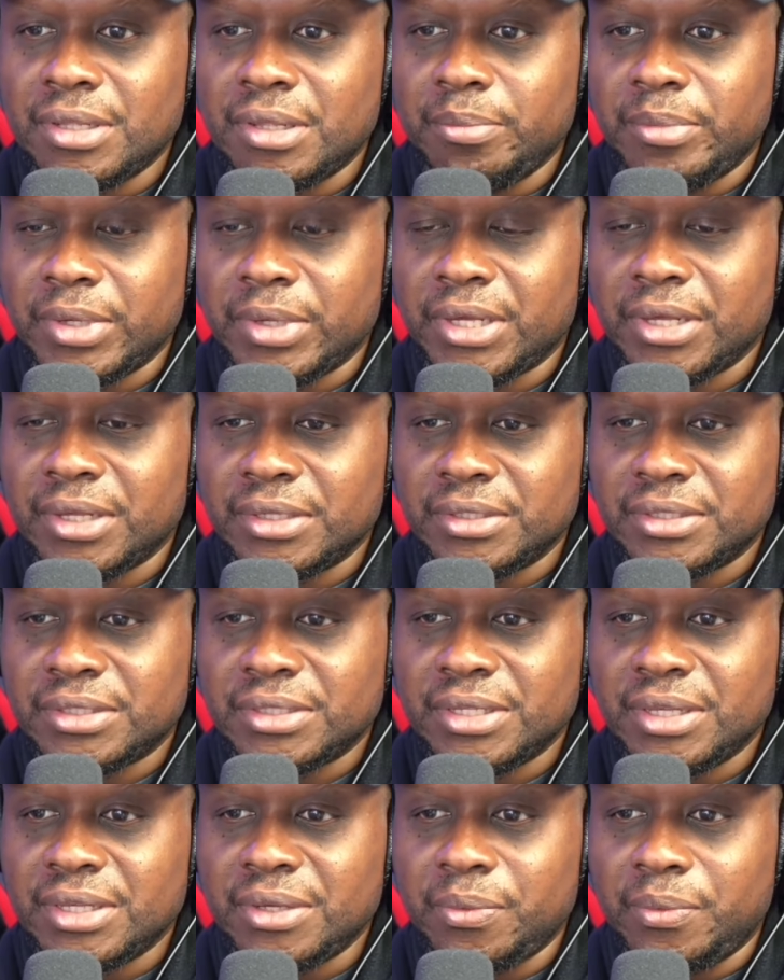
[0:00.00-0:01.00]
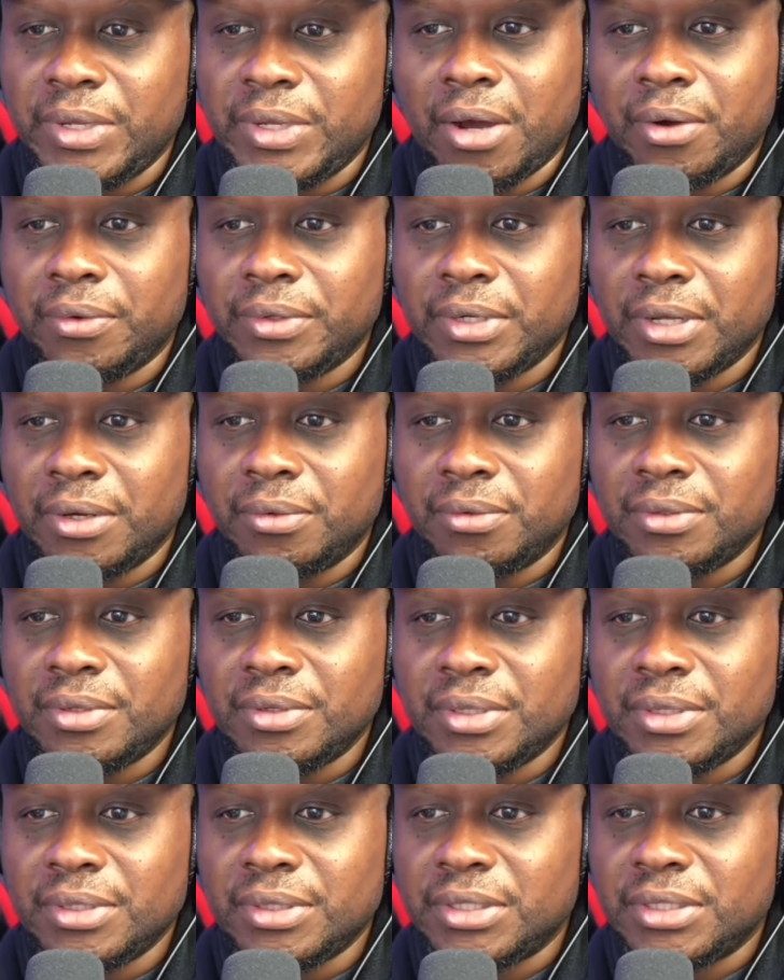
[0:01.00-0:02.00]
because we all know
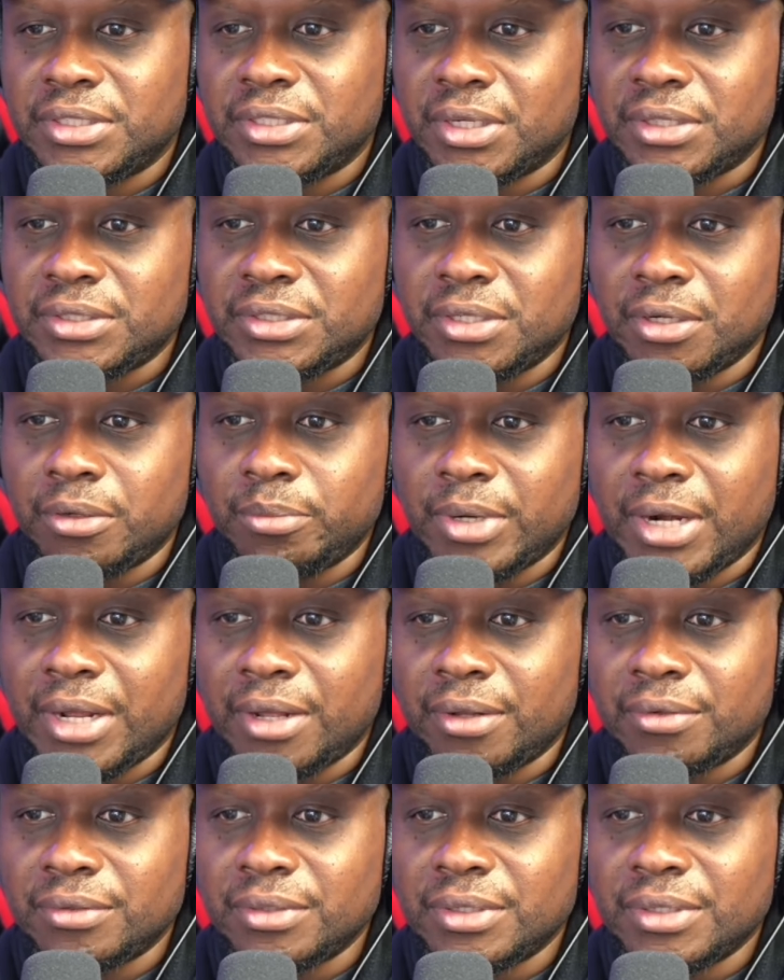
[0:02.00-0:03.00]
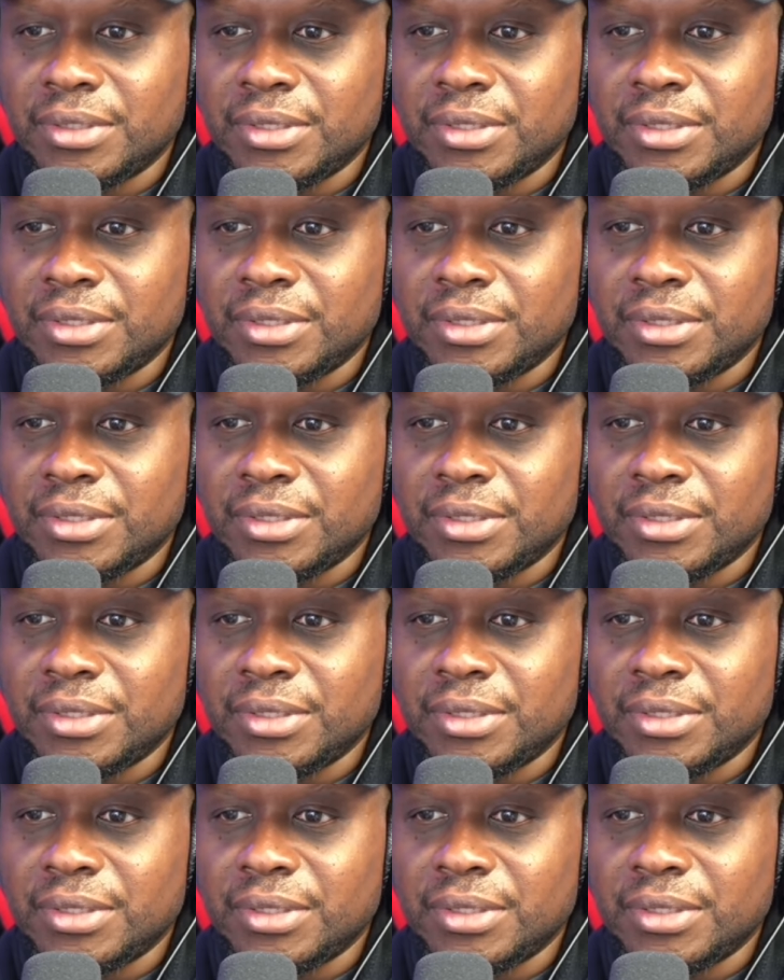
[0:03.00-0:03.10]
that Judge Joe Brown